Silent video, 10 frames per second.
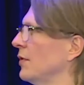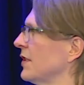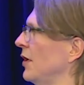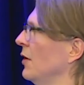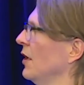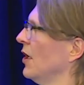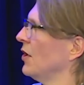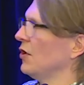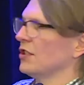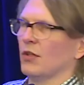So
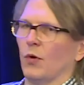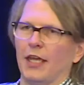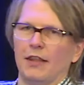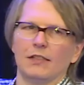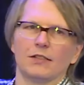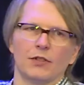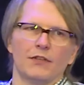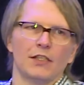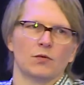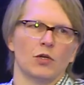usually the way these sort of
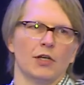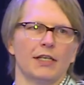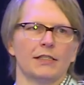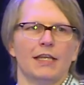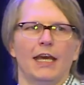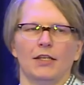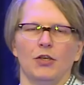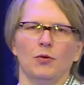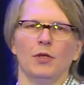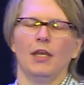things work is that
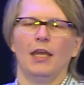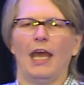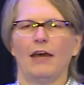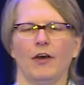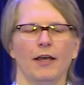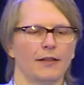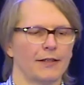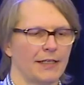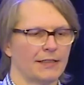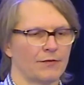you have
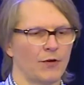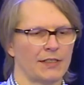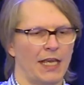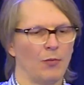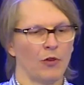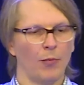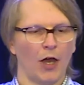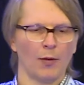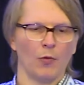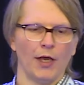like for example, the
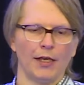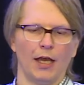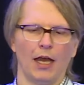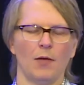bottom one,